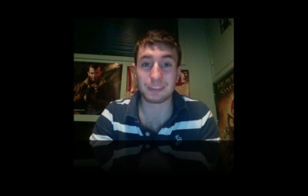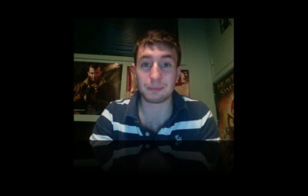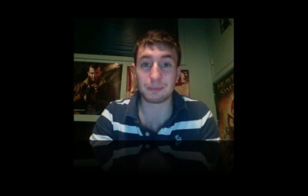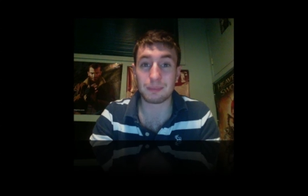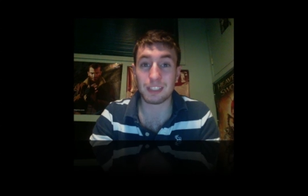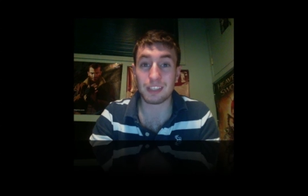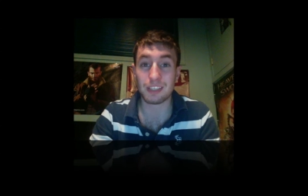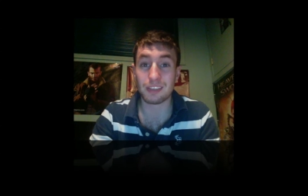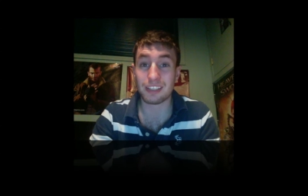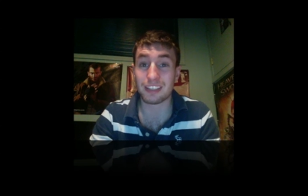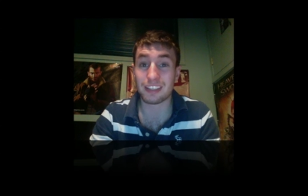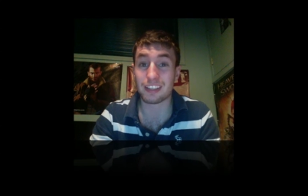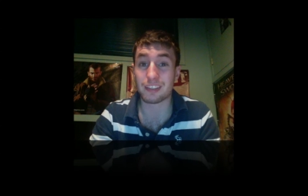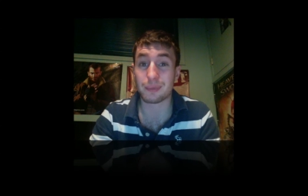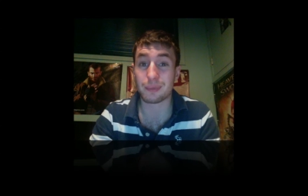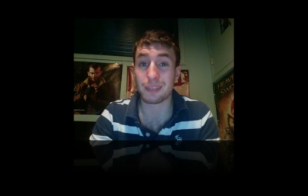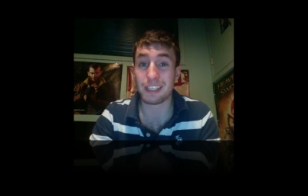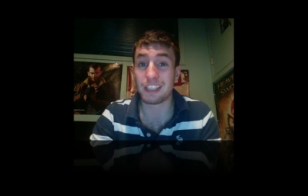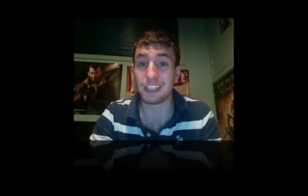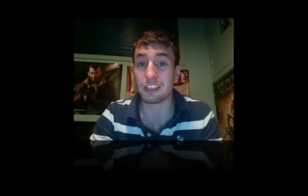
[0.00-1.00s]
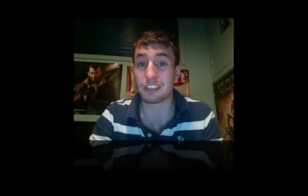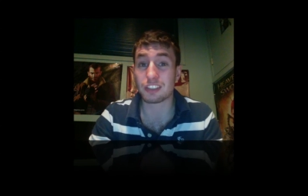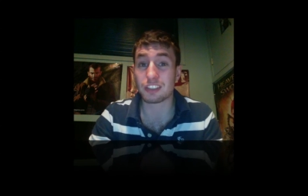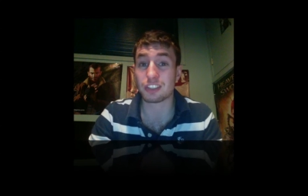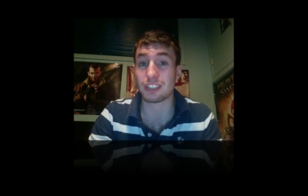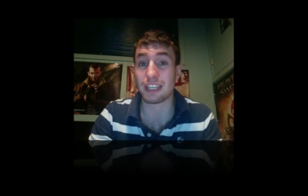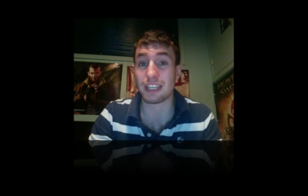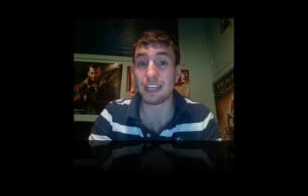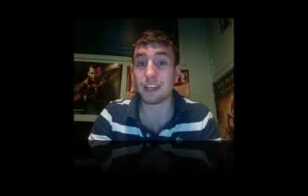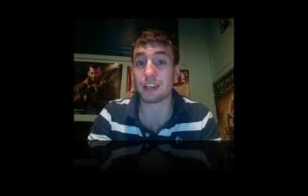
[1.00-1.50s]
nearly 3 years
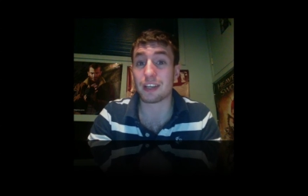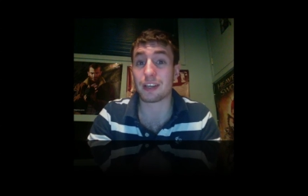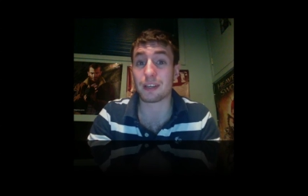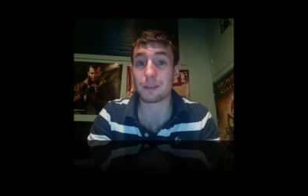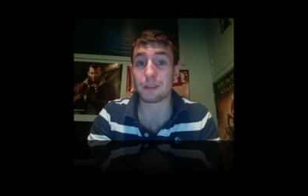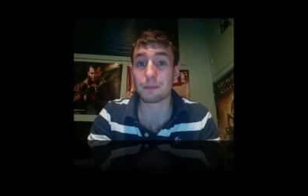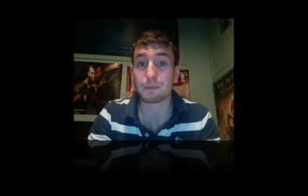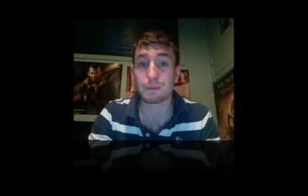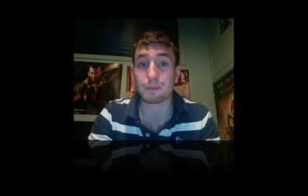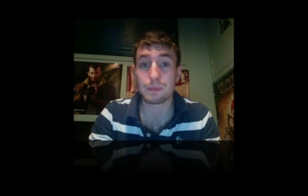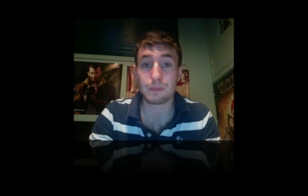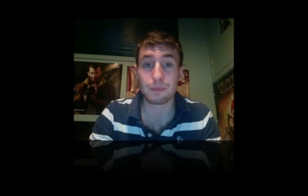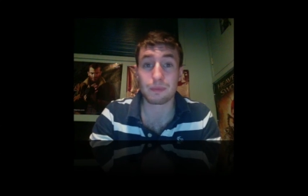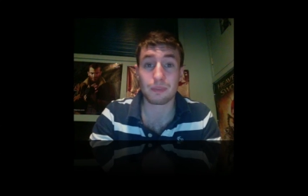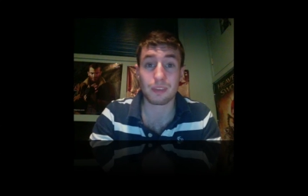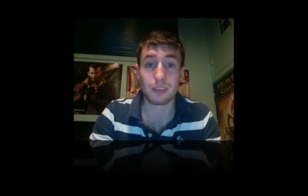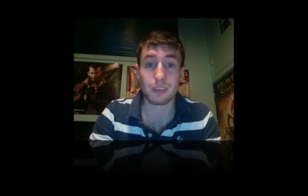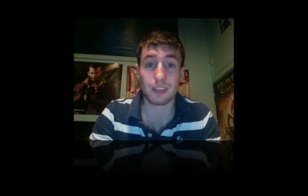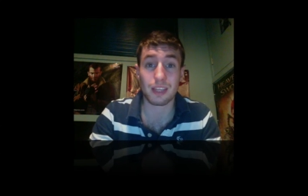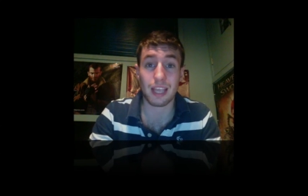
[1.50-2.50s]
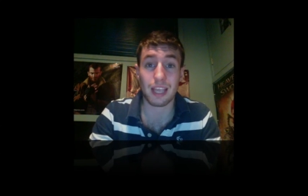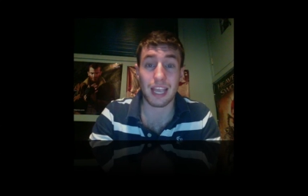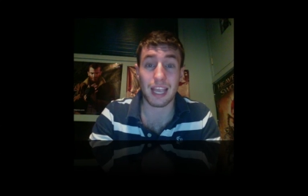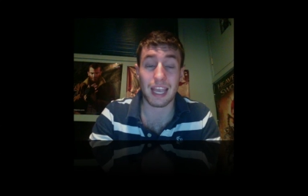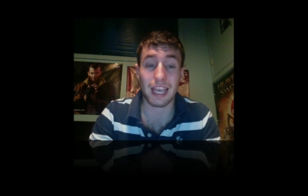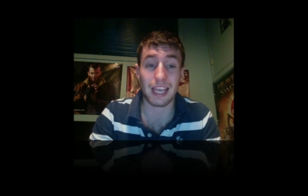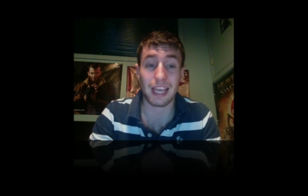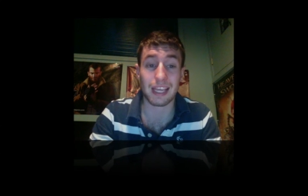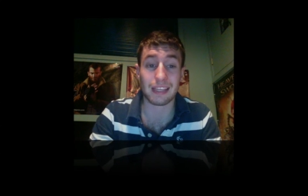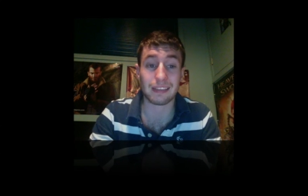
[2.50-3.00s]
later,
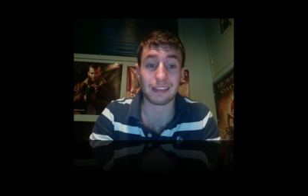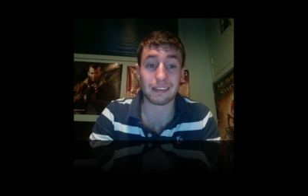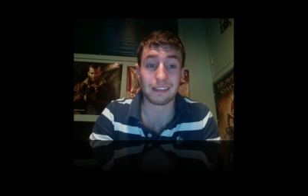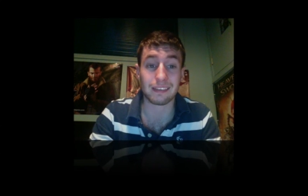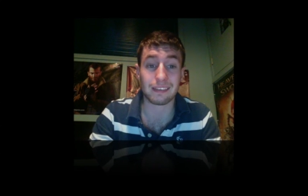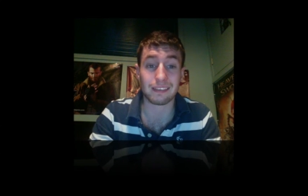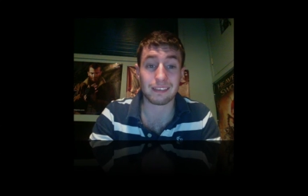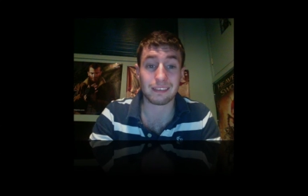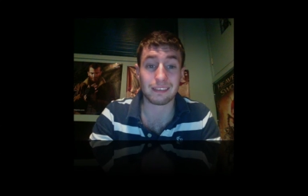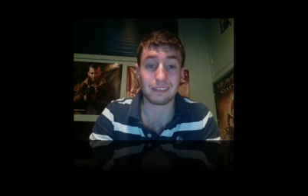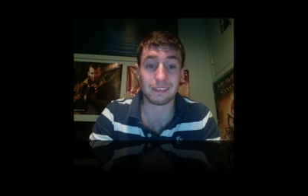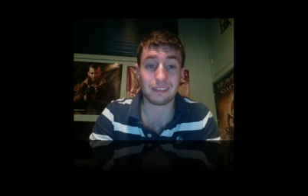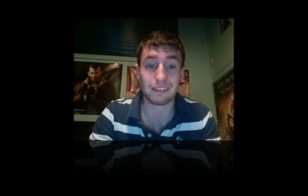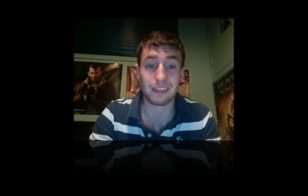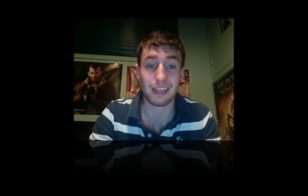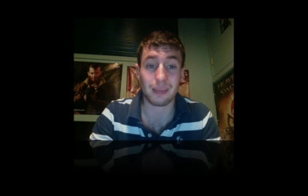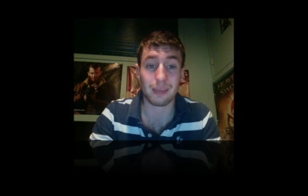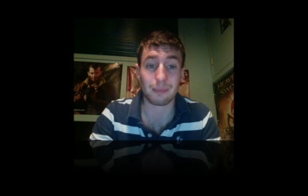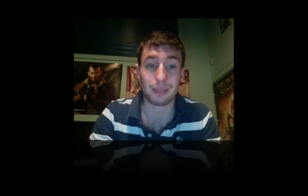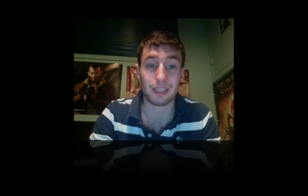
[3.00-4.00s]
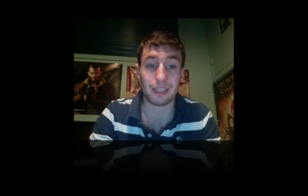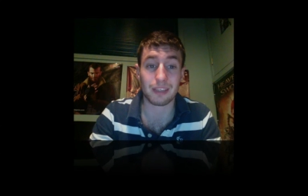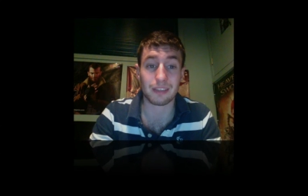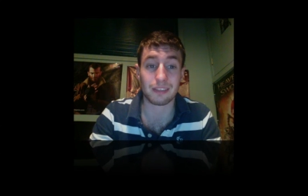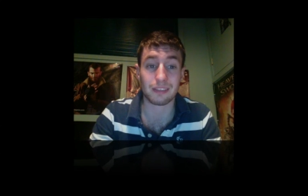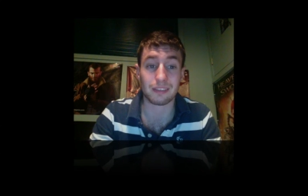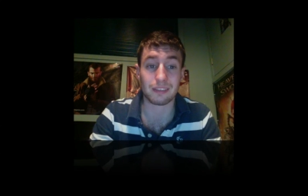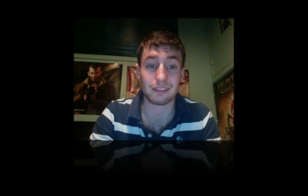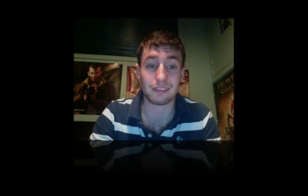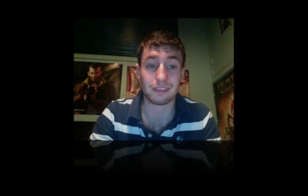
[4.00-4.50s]
and I
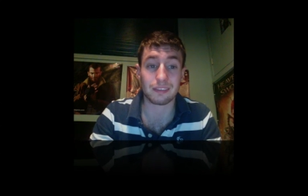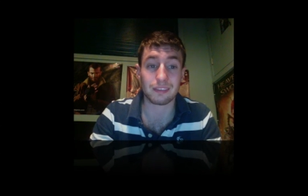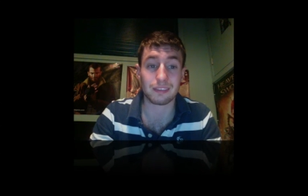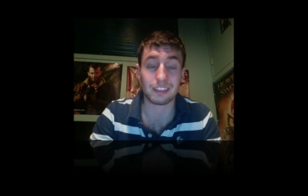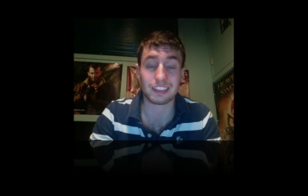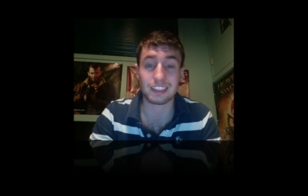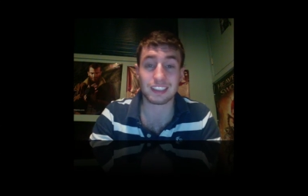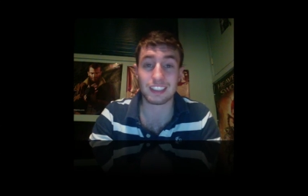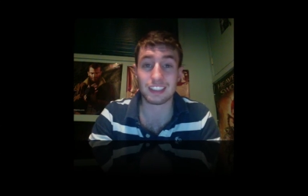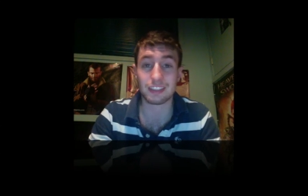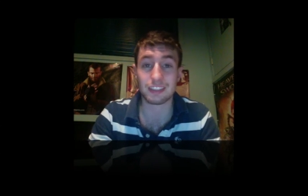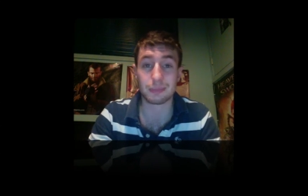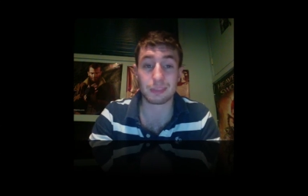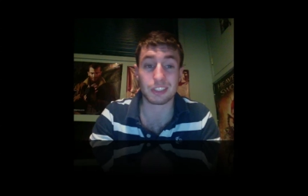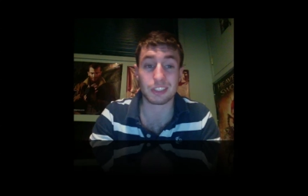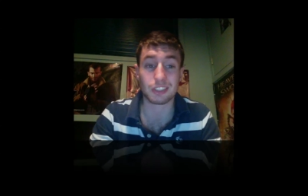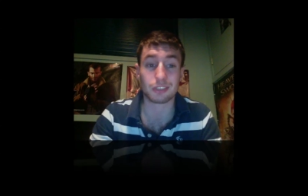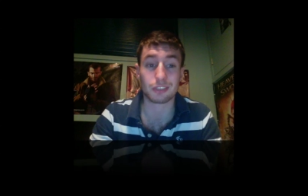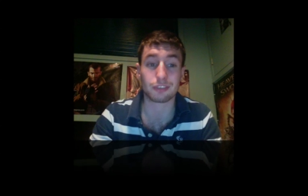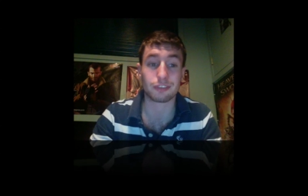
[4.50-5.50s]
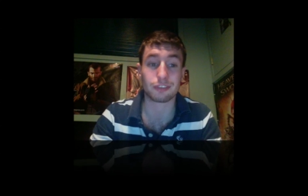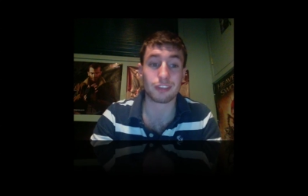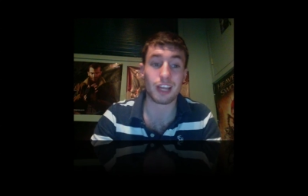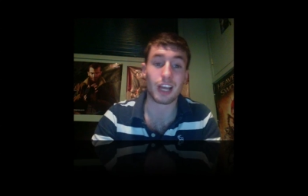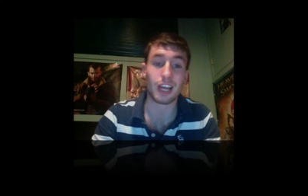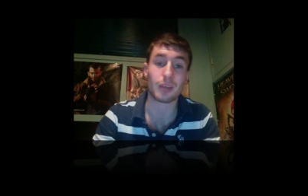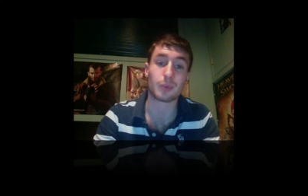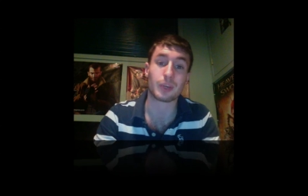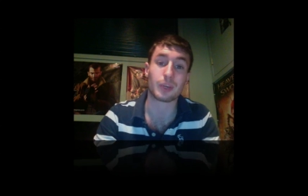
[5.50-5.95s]
mean, the system is still flawed.